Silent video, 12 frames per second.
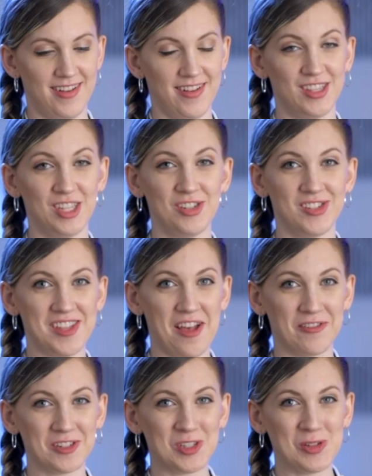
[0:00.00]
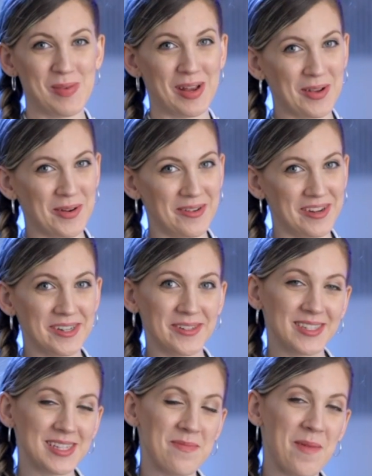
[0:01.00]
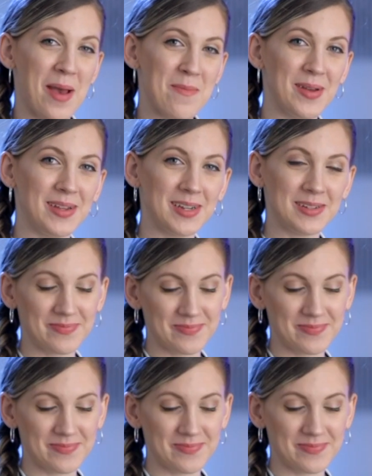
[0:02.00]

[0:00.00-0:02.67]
There's never too many Oreos, in my opinion.